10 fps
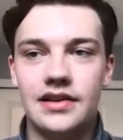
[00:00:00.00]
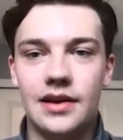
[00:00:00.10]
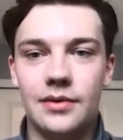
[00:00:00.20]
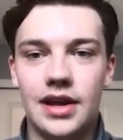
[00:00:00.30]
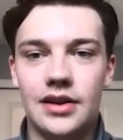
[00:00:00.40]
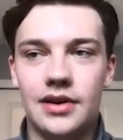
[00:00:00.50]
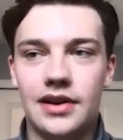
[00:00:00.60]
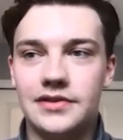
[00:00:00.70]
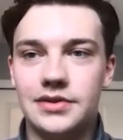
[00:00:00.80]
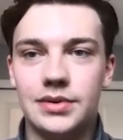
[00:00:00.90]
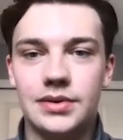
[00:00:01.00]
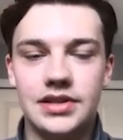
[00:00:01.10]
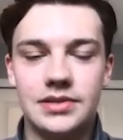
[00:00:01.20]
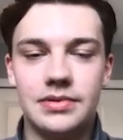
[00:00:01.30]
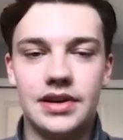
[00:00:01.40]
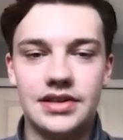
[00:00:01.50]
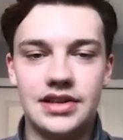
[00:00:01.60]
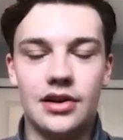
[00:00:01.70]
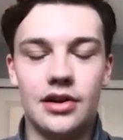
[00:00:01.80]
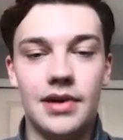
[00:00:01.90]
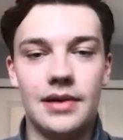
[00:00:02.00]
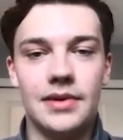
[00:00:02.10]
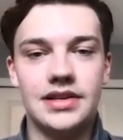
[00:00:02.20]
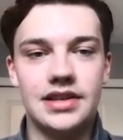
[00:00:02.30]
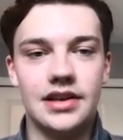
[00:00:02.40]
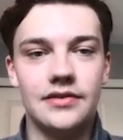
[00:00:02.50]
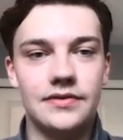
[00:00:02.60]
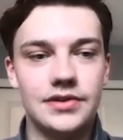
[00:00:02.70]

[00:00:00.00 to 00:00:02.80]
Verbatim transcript: That way, I don't have to experience it all by myself.